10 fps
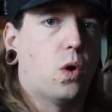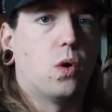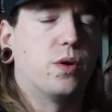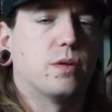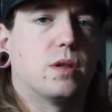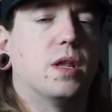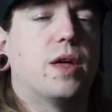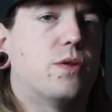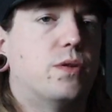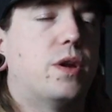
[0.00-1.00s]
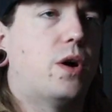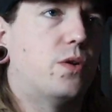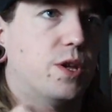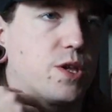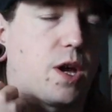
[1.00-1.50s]
oiled leather
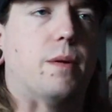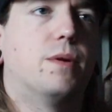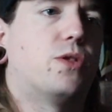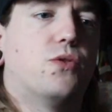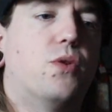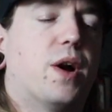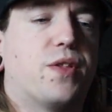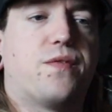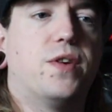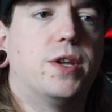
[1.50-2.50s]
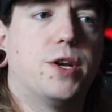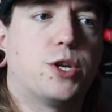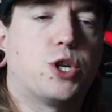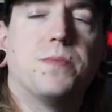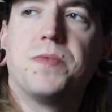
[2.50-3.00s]
note is coming through on the
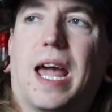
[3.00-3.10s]
finish.